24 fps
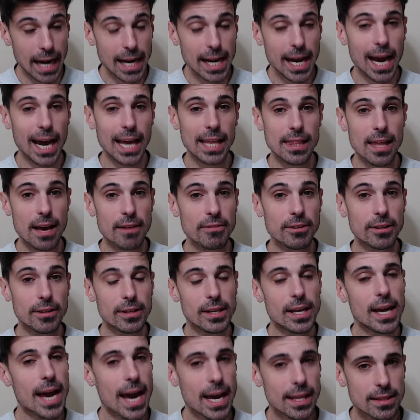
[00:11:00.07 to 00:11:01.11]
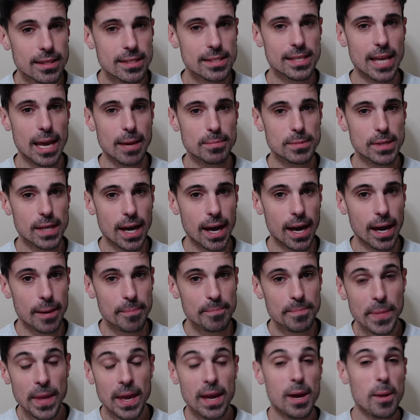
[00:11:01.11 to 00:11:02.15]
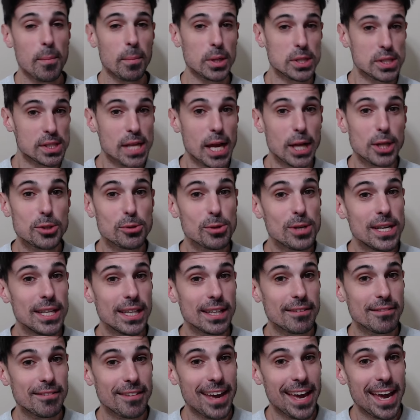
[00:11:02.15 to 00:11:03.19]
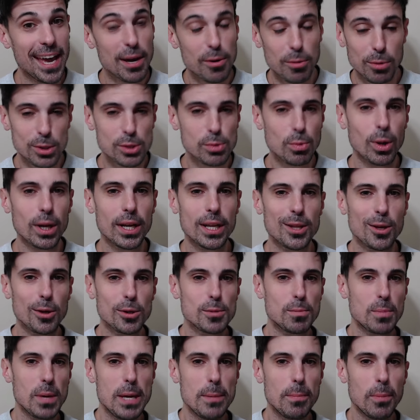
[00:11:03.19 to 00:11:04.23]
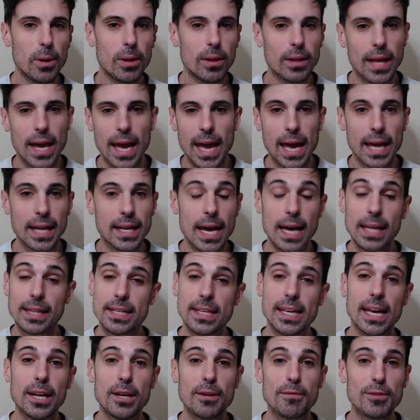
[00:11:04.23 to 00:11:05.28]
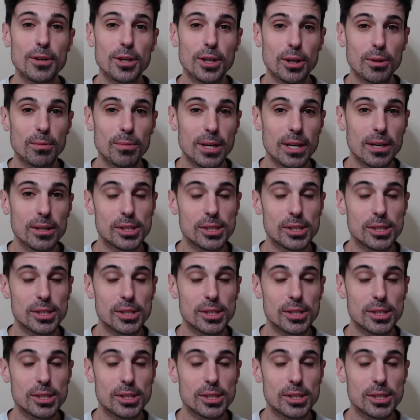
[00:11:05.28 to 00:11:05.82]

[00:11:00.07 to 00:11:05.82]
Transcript: a high level at the same time. But Sandrine Levet was one of those people, and at the end of her career,